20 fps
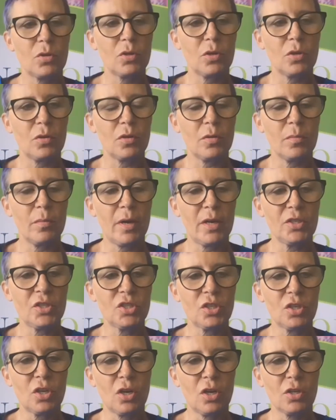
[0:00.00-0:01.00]
you
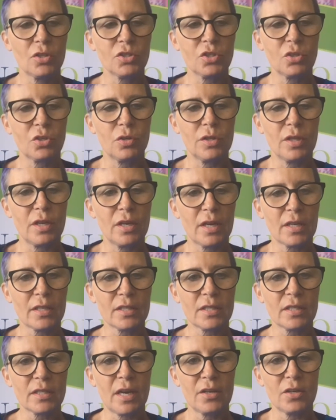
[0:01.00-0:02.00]
mentioned also in the
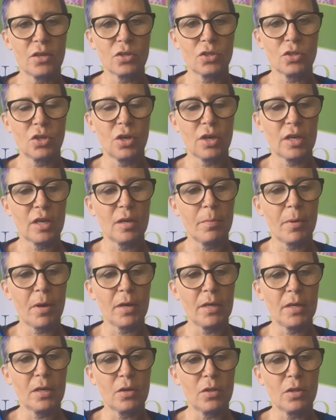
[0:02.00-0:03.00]
next slide, you're talking
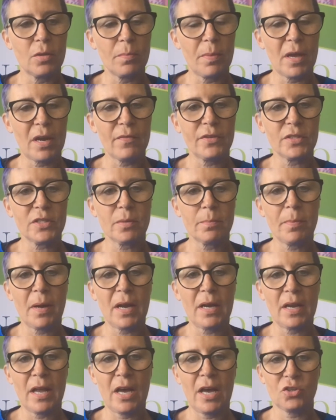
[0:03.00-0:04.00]
about, the benefits of
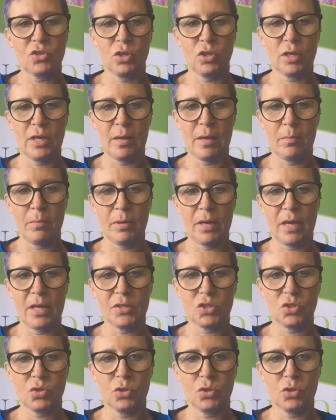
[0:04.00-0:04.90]
bilateral implants.